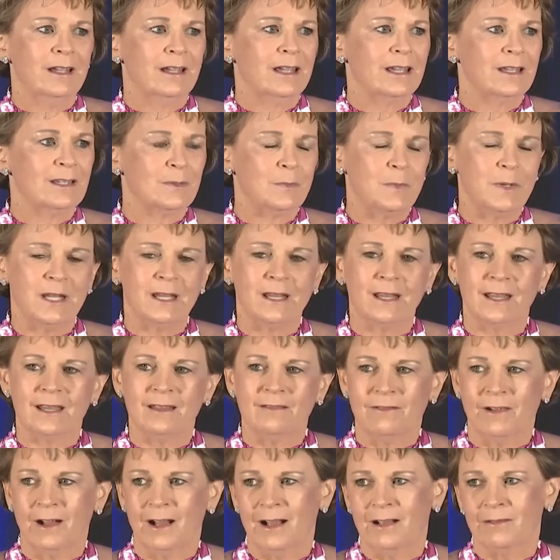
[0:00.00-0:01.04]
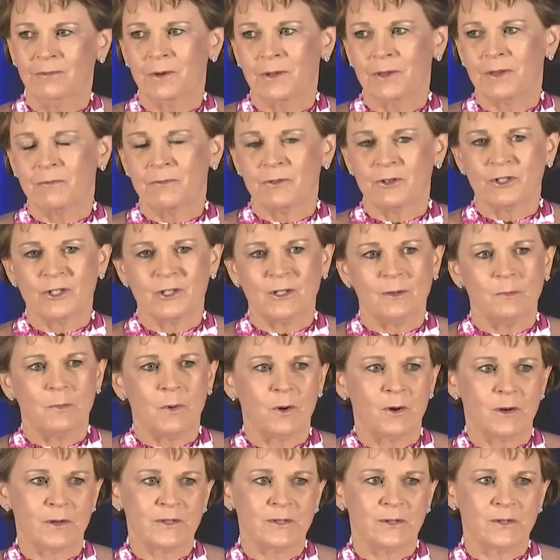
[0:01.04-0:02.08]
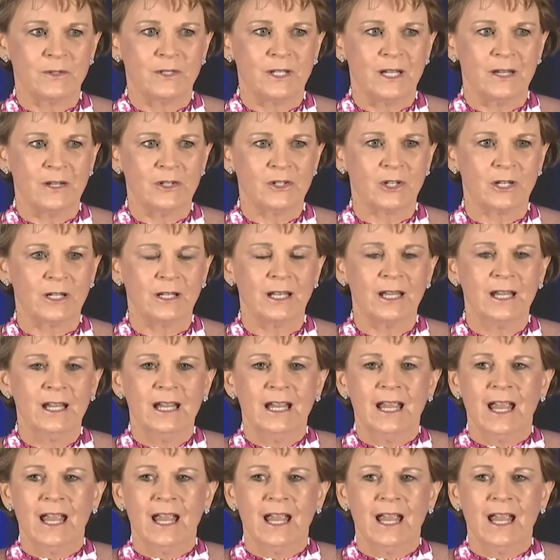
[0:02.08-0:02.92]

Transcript: is being involved with the Virginia Bar Association